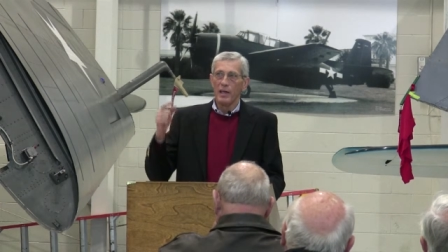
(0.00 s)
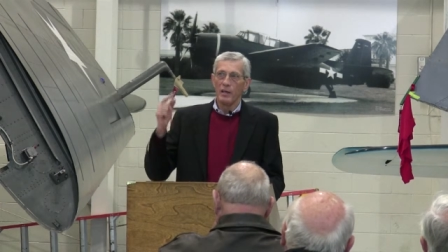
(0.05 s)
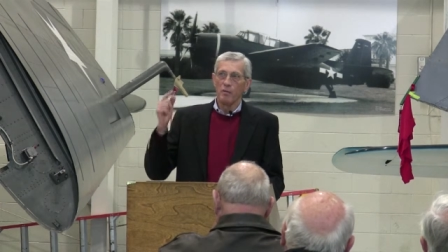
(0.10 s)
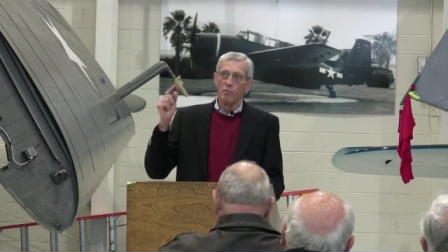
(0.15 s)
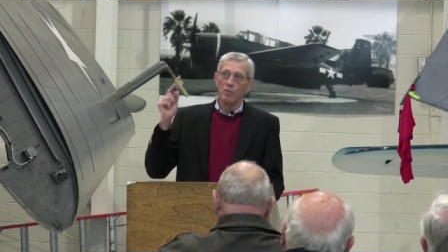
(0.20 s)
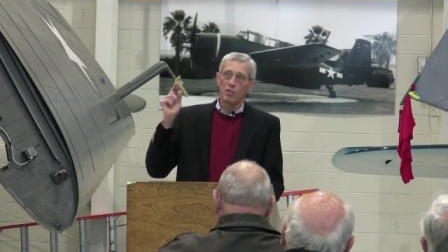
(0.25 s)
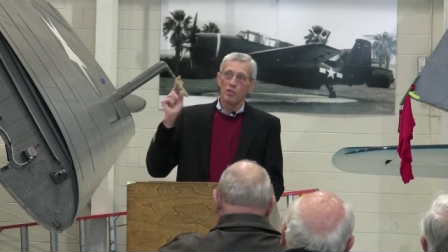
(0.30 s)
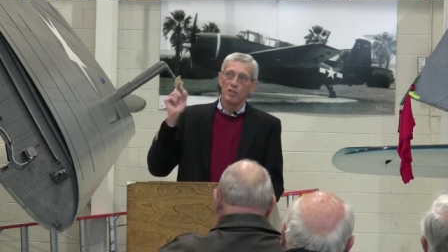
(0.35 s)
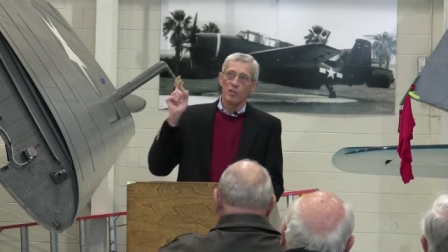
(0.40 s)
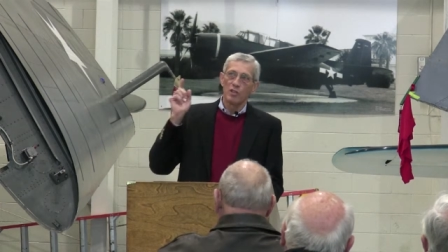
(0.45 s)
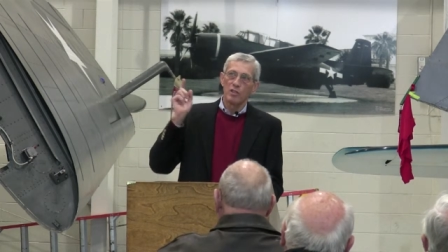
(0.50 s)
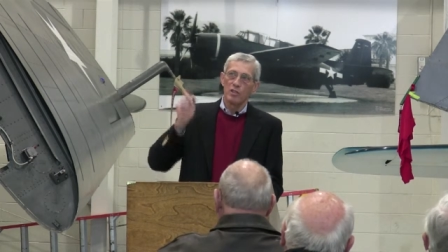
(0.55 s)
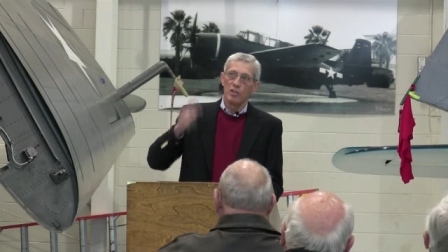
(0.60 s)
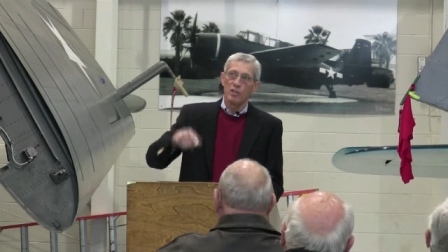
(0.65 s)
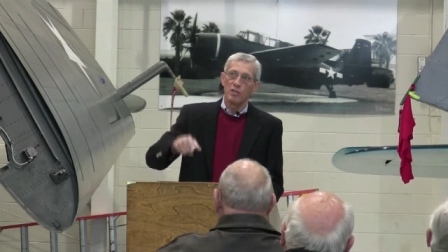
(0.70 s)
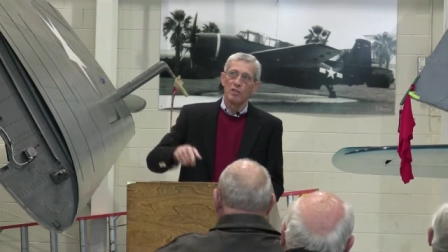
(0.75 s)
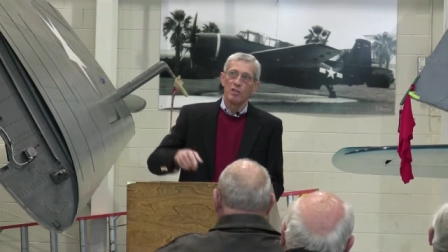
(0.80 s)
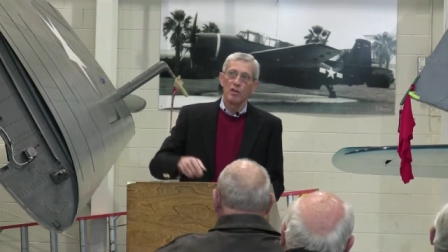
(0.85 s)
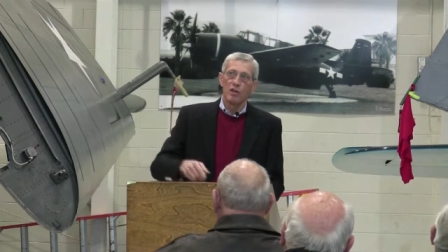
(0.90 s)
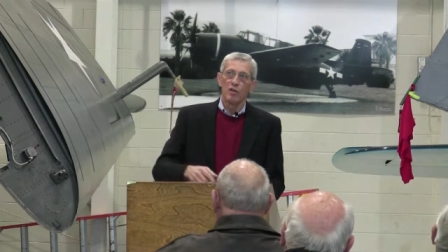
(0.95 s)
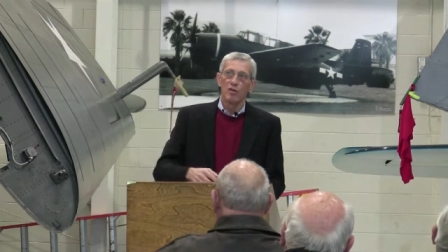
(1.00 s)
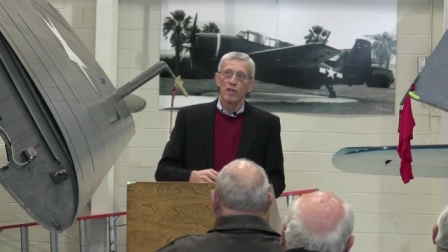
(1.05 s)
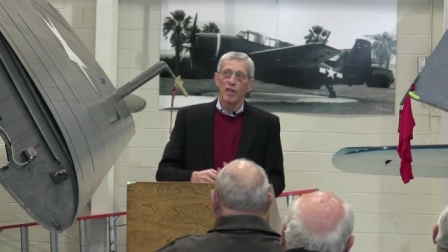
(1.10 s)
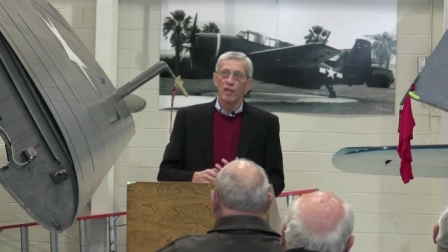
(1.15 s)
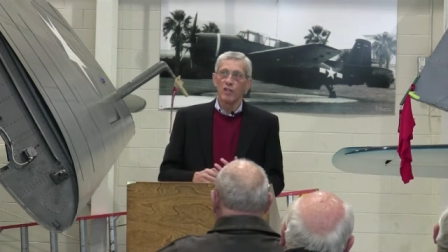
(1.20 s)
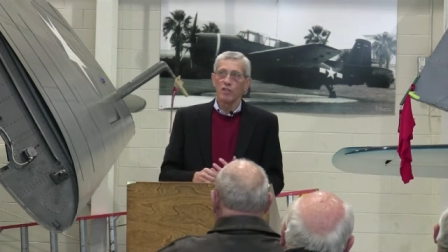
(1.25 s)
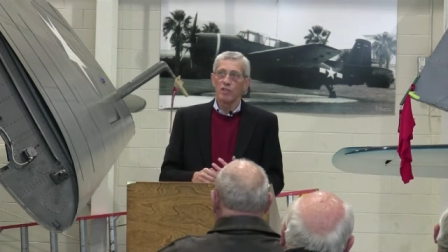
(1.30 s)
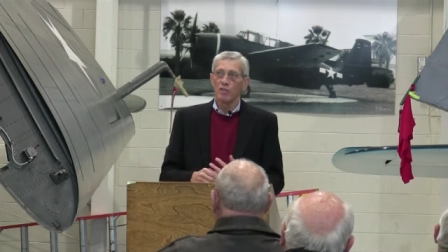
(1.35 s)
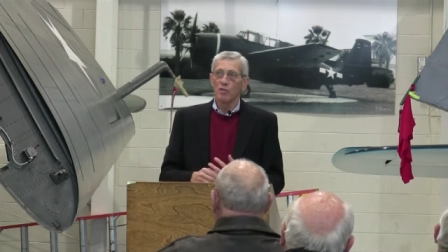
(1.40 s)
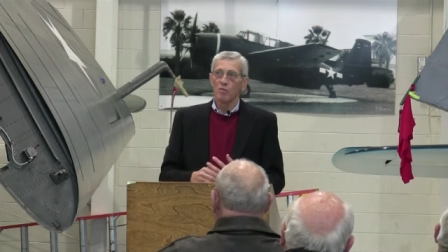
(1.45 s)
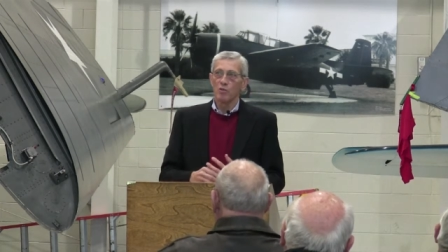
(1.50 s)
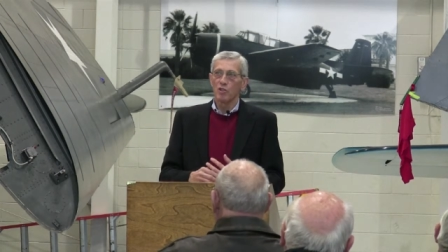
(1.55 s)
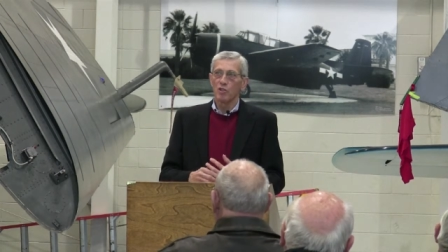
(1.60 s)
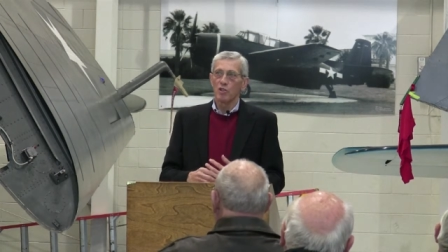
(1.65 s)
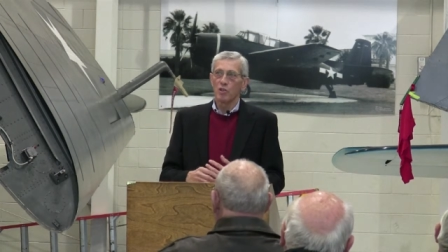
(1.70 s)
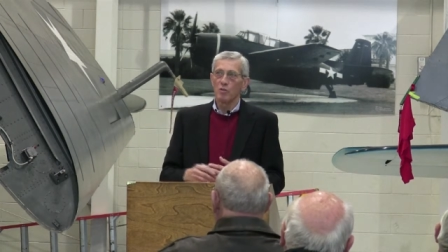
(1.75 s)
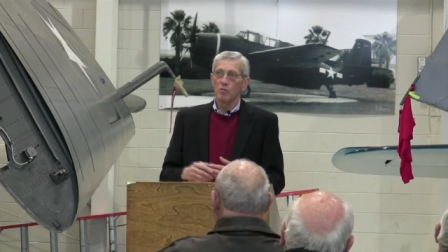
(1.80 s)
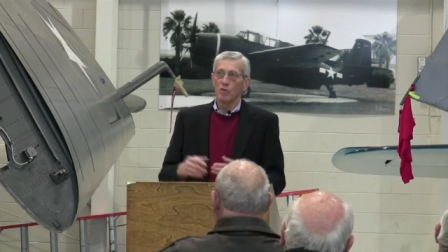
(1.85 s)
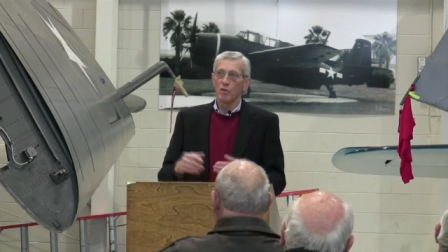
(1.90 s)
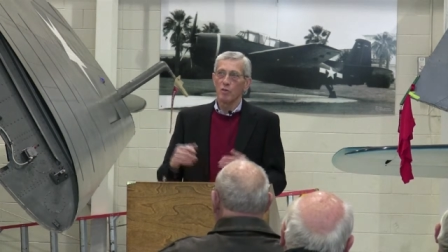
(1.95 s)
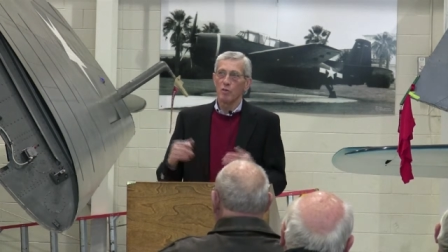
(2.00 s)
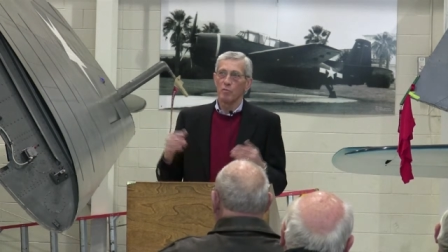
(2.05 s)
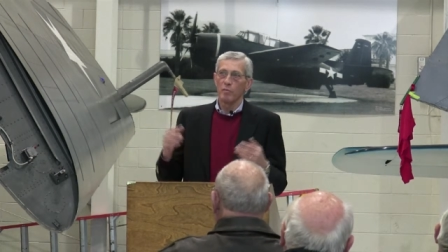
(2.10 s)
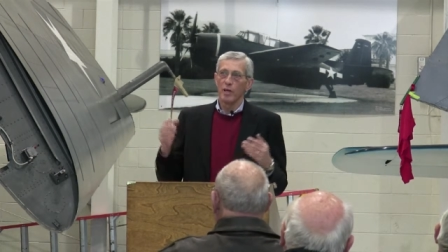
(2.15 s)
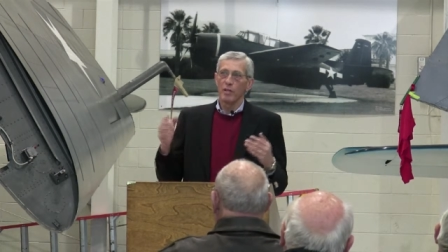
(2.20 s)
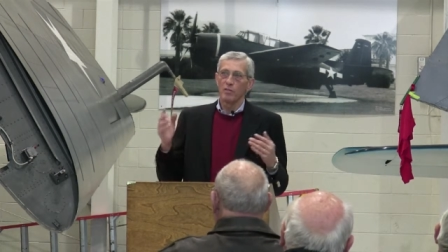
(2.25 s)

And it was, the location was somewhere